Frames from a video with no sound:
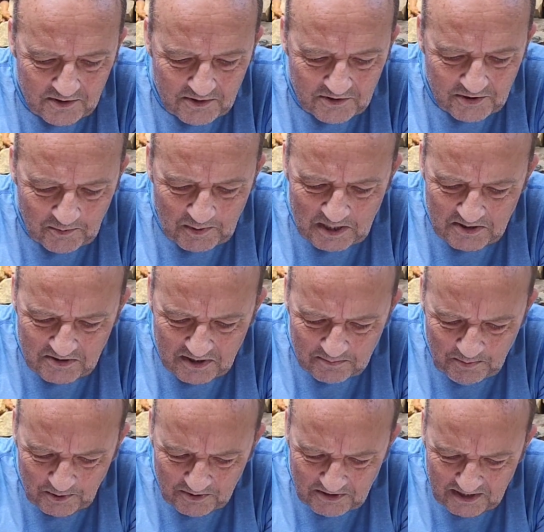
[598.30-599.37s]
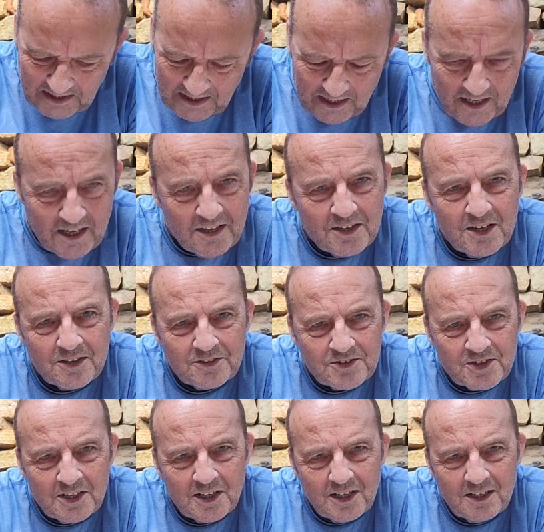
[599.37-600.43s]
Someone actually put in here
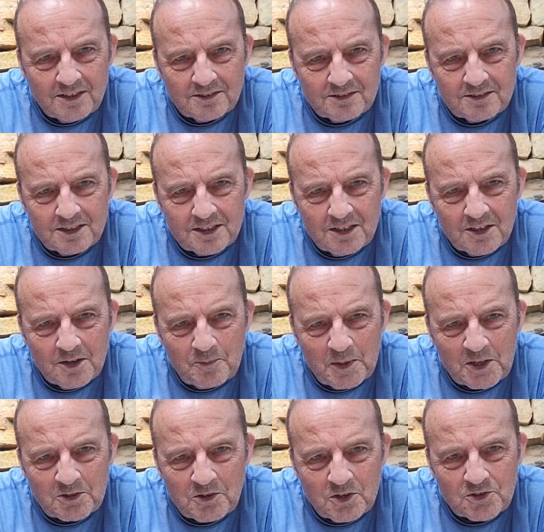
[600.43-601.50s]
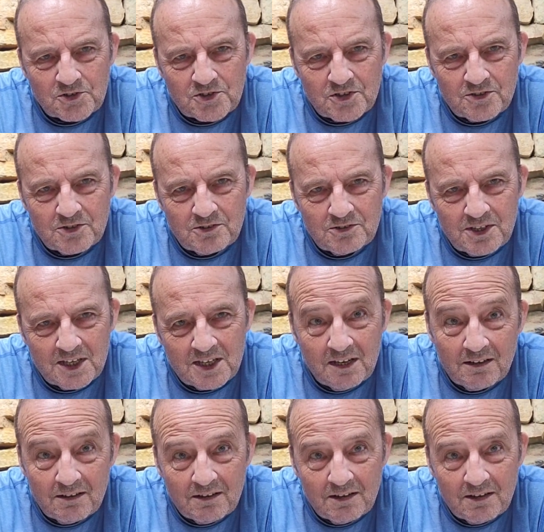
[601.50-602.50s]
that you know, they've been across to the